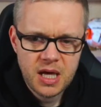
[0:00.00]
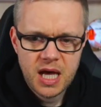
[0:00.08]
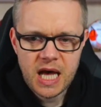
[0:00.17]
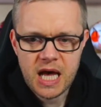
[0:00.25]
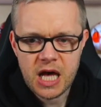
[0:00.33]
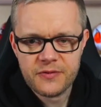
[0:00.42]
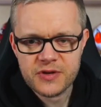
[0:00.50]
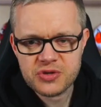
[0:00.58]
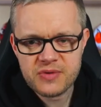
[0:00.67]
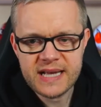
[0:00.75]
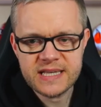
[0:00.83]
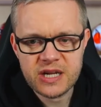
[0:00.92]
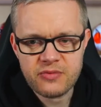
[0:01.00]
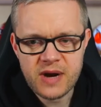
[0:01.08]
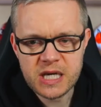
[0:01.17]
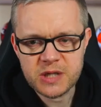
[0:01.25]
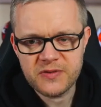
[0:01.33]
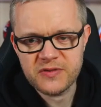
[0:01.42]
Uh, frustrated at
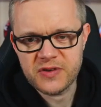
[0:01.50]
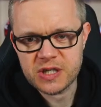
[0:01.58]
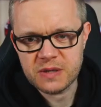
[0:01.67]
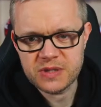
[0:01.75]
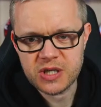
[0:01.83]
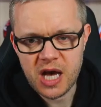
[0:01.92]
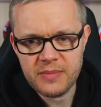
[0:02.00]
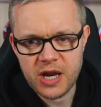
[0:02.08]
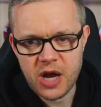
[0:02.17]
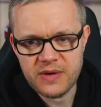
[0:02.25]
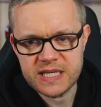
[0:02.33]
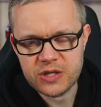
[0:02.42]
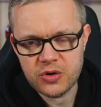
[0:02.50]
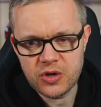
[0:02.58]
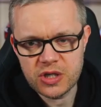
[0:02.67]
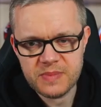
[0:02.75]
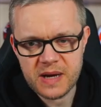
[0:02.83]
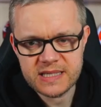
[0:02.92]
Rashford for some time. I know he
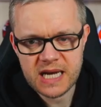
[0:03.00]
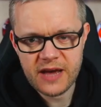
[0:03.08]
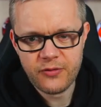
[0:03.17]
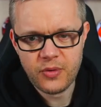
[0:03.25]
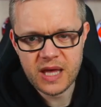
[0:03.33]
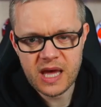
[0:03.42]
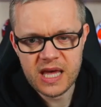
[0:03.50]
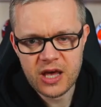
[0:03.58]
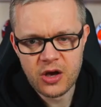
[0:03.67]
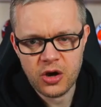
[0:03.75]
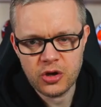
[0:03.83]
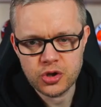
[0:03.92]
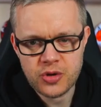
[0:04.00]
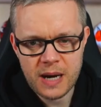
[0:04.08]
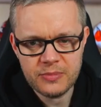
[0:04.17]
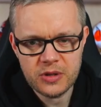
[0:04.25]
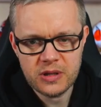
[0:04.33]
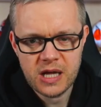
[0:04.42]
scores, but as a left winger, he can't
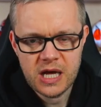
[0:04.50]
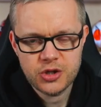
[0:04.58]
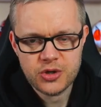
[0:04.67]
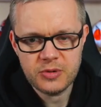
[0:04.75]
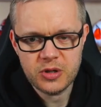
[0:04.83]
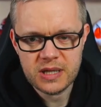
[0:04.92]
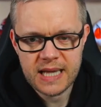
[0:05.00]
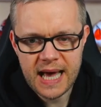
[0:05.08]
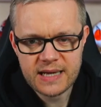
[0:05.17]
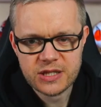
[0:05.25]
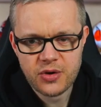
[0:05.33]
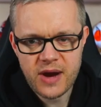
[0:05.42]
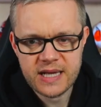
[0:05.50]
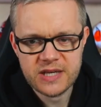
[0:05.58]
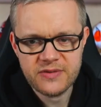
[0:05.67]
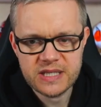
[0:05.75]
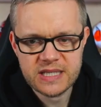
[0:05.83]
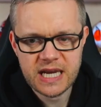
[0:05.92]
dribble, dribble, lacks
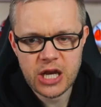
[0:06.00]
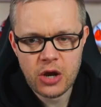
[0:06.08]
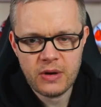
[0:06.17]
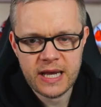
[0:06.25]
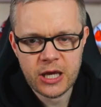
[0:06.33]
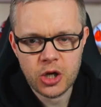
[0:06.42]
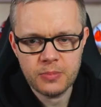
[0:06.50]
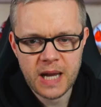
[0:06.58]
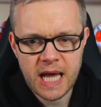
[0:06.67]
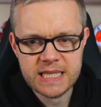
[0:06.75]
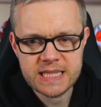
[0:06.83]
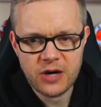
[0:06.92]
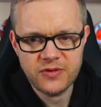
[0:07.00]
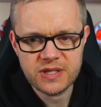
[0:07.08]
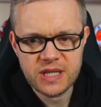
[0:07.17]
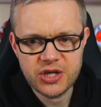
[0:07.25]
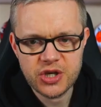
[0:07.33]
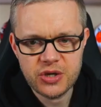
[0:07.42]
creativity, no link-up play and
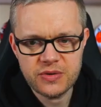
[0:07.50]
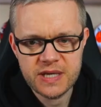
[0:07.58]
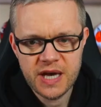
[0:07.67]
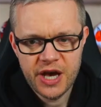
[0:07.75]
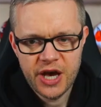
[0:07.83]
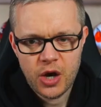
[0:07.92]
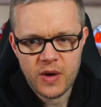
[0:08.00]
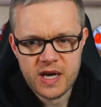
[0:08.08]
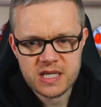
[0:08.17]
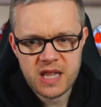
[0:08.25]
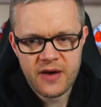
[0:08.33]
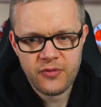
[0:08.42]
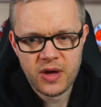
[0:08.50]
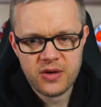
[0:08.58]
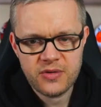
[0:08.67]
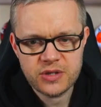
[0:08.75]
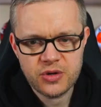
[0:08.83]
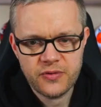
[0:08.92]
selfishly shoots. Which left winger
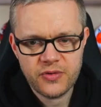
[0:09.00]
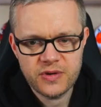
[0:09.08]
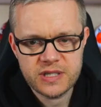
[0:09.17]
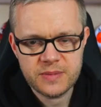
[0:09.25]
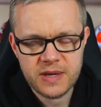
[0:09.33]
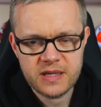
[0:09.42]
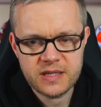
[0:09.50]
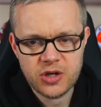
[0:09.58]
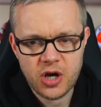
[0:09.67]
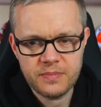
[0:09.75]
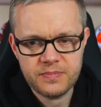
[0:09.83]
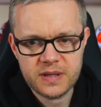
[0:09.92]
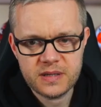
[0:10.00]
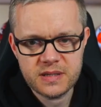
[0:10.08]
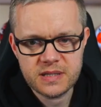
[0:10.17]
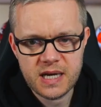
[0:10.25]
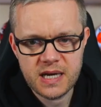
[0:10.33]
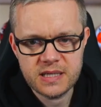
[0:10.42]
is good for us to be at the top,
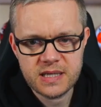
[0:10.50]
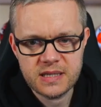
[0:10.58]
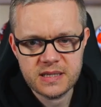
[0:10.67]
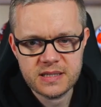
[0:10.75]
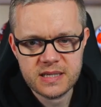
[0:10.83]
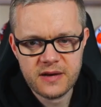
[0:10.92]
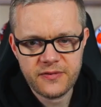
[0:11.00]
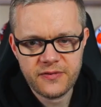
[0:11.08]
says Saf.